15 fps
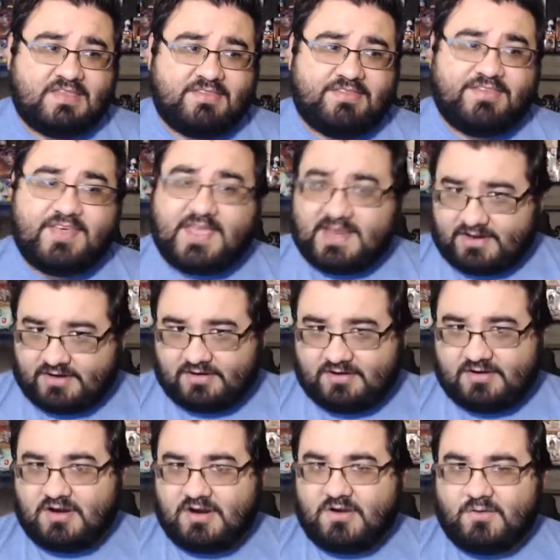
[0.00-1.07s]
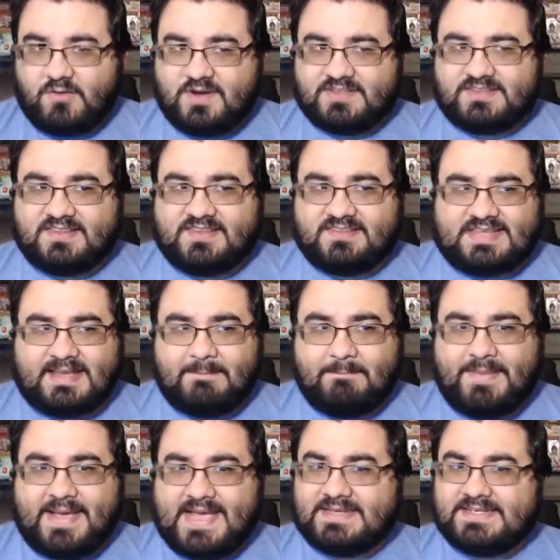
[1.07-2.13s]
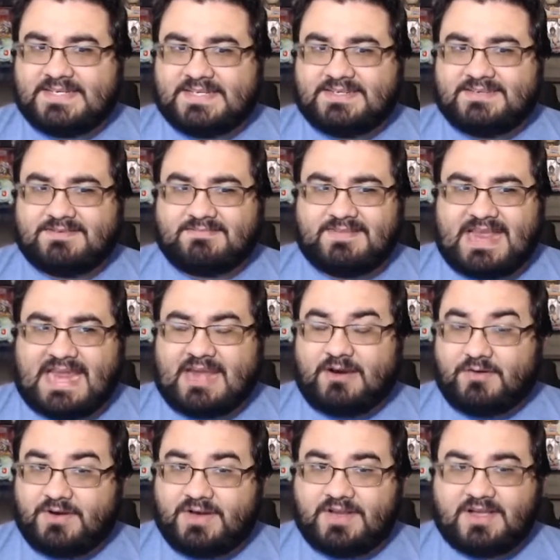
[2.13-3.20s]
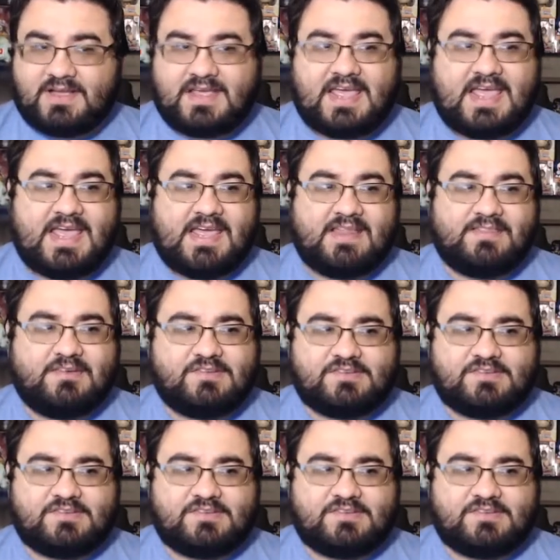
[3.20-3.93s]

there was in this abandoned area, and there's